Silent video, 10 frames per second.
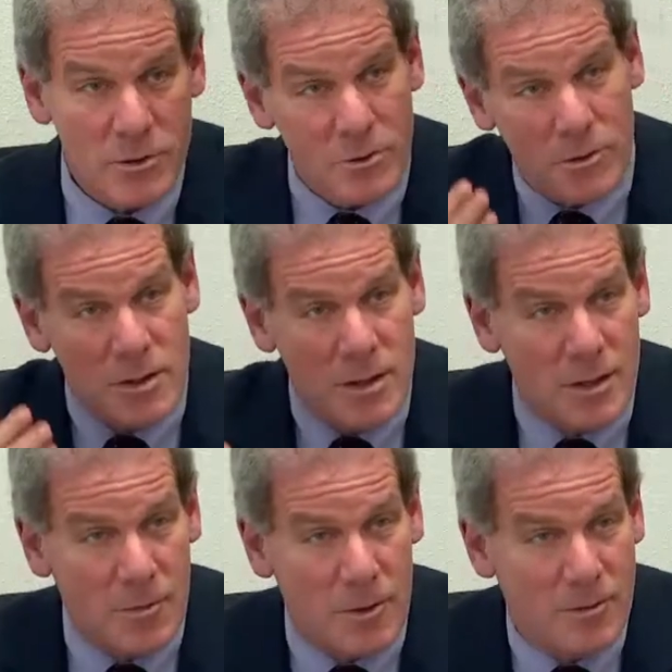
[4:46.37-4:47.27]
you can see,
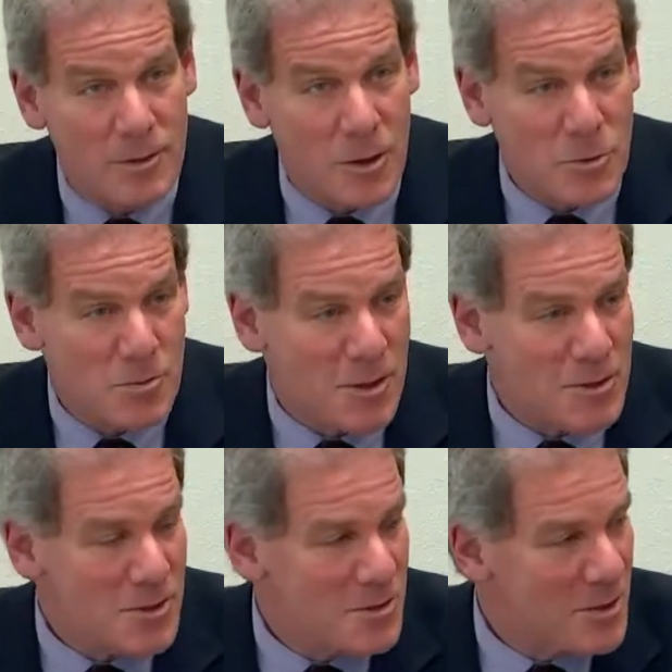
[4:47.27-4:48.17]
I'm a
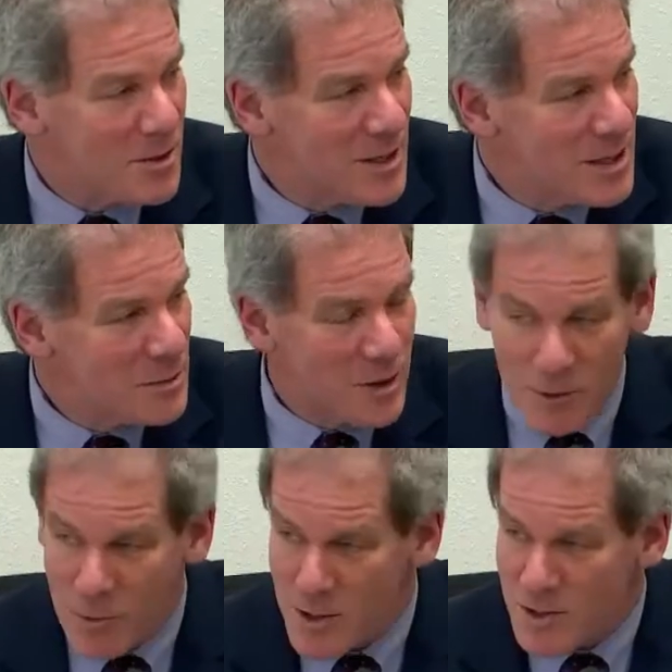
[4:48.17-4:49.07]
co-sponsor. So do we have any
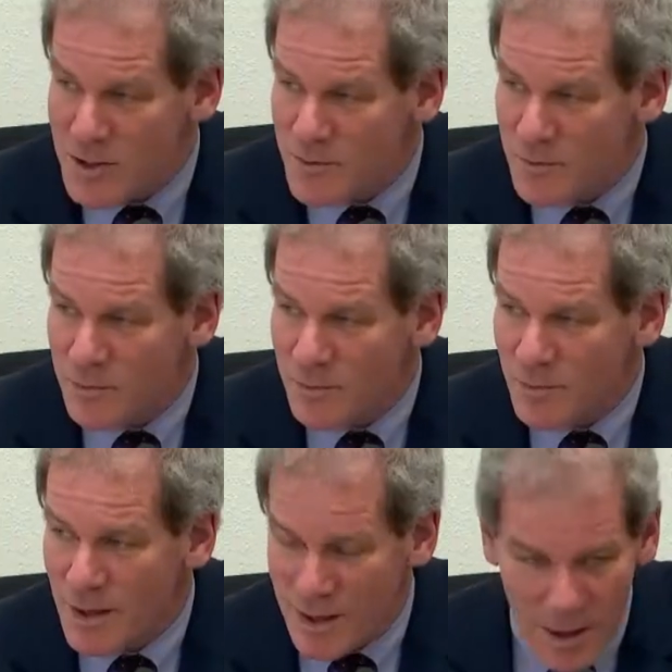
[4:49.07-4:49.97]
questions?
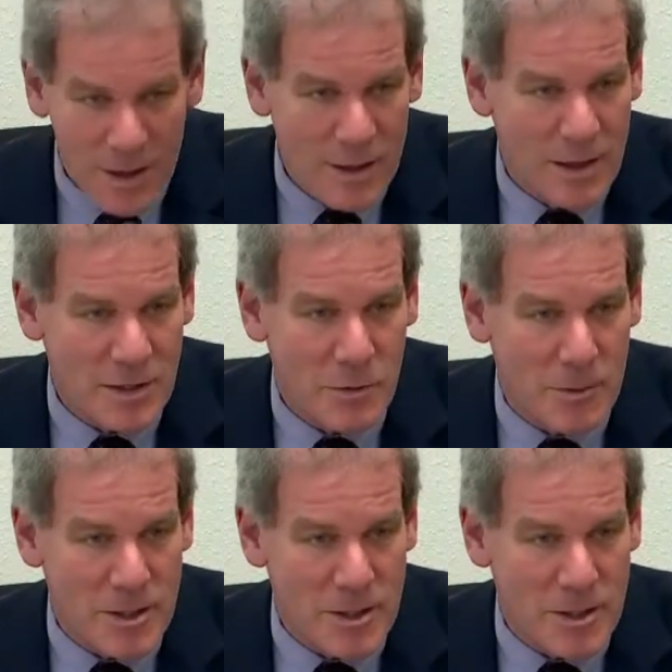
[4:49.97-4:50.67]
Thanks very much.